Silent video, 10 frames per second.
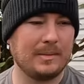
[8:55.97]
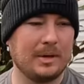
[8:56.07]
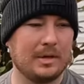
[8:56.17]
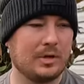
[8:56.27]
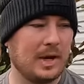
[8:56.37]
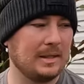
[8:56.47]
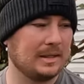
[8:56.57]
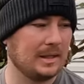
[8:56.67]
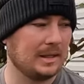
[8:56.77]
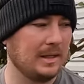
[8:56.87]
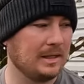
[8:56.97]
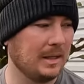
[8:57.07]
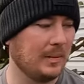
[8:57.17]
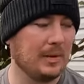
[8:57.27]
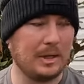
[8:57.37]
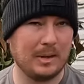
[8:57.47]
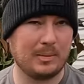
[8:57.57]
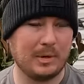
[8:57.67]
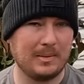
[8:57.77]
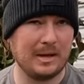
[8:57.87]
I'm going to try and stick these. They will get
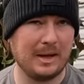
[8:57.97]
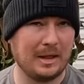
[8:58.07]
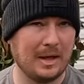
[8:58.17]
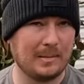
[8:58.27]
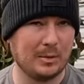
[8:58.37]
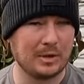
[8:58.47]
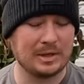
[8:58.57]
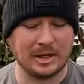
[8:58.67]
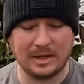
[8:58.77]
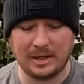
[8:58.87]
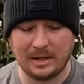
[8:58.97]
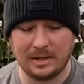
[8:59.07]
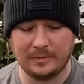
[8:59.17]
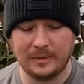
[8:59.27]
pretty much a lot more sun here.